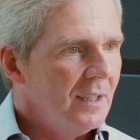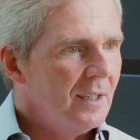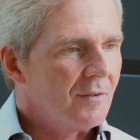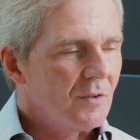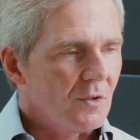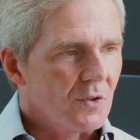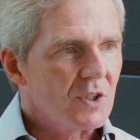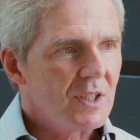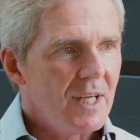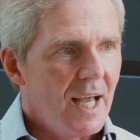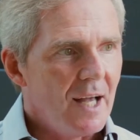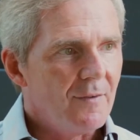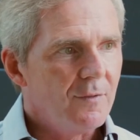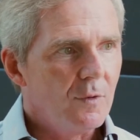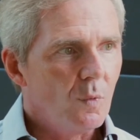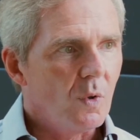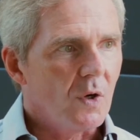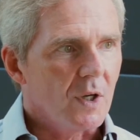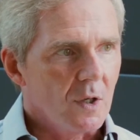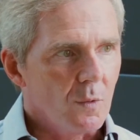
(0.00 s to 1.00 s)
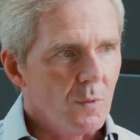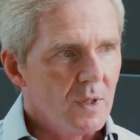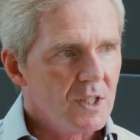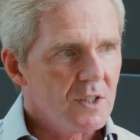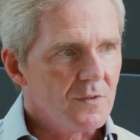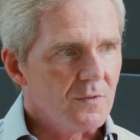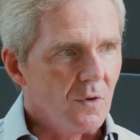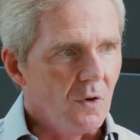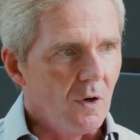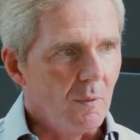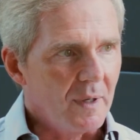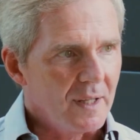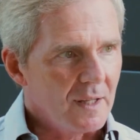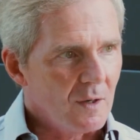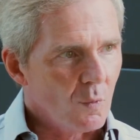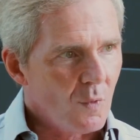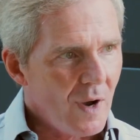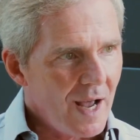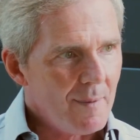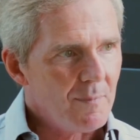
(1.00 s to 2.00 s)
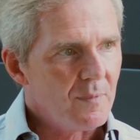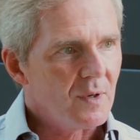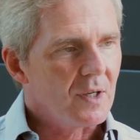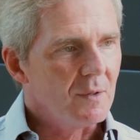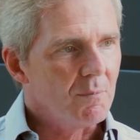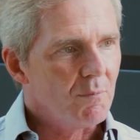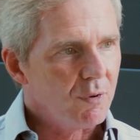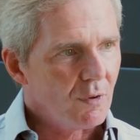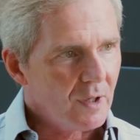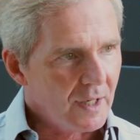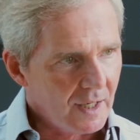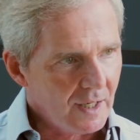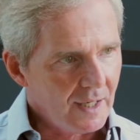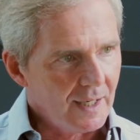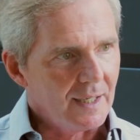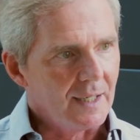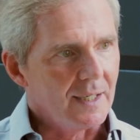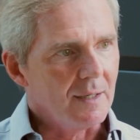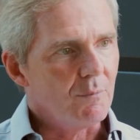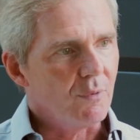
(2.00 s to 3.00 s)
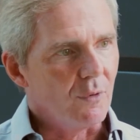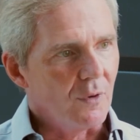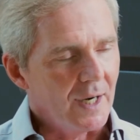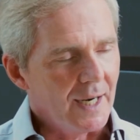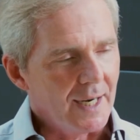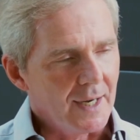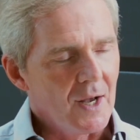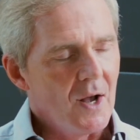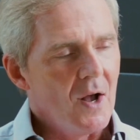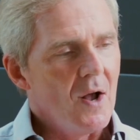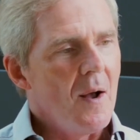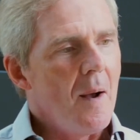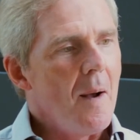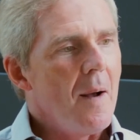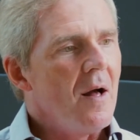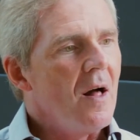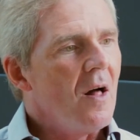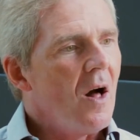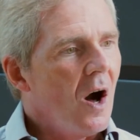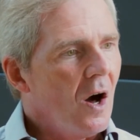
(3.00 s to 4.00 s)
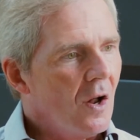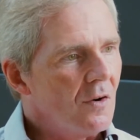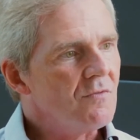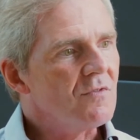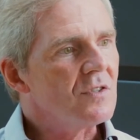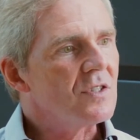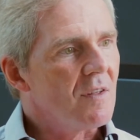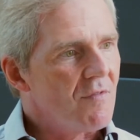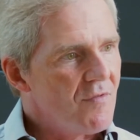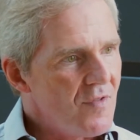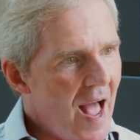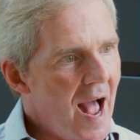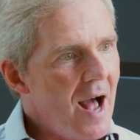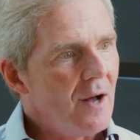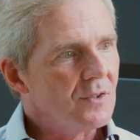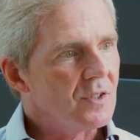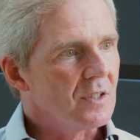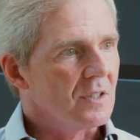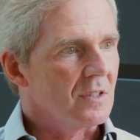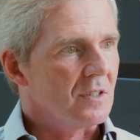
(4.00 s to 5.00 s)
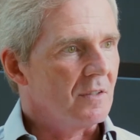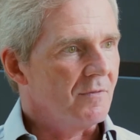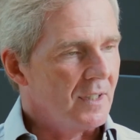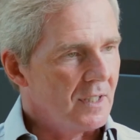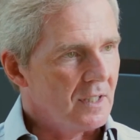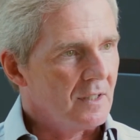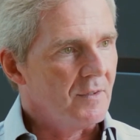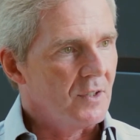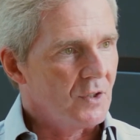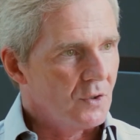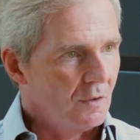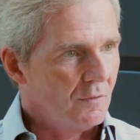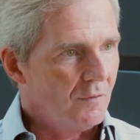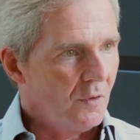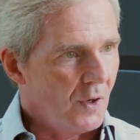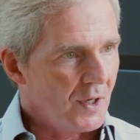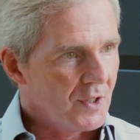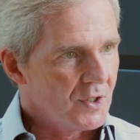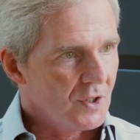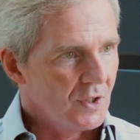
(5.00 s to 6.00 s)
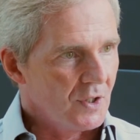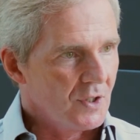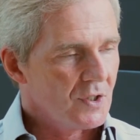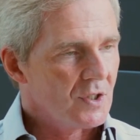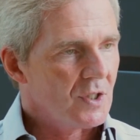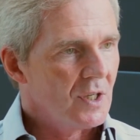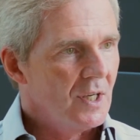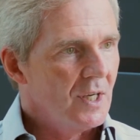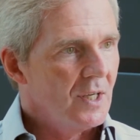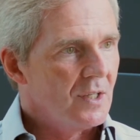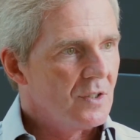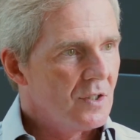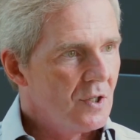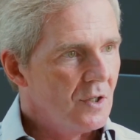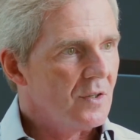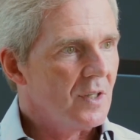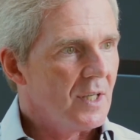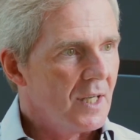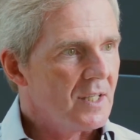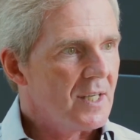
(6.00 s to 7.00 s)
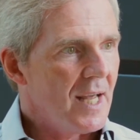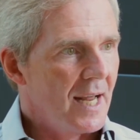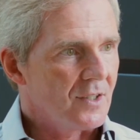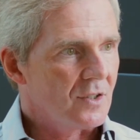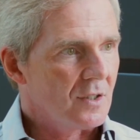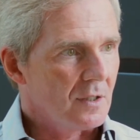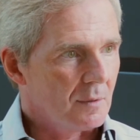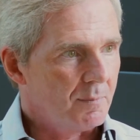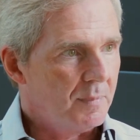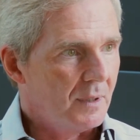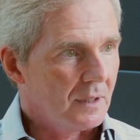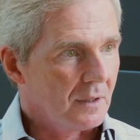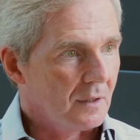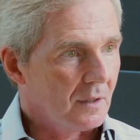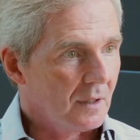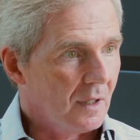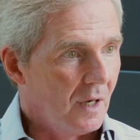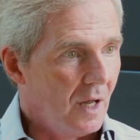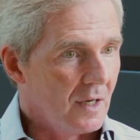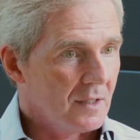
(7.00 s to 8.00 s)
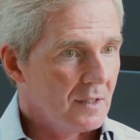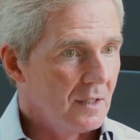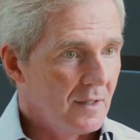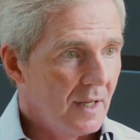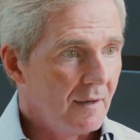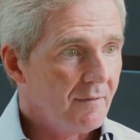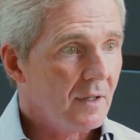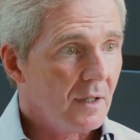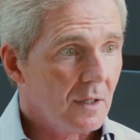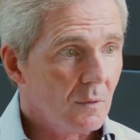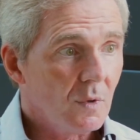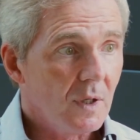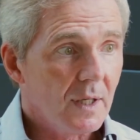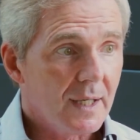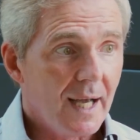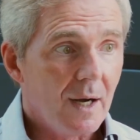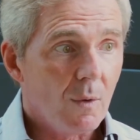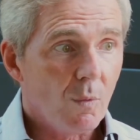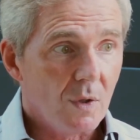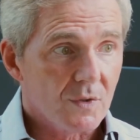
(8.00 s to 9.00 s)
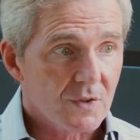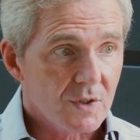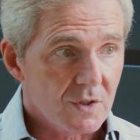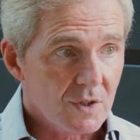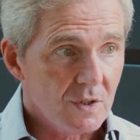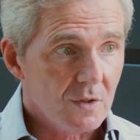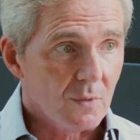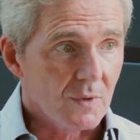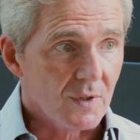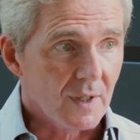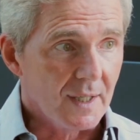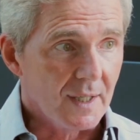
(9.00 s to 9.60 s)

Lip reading: Of course, careful what you wish for. I mean, the web can clearly bring hundreds of thousands of individual voices to the attention of the political class, and they've got to work out what to do with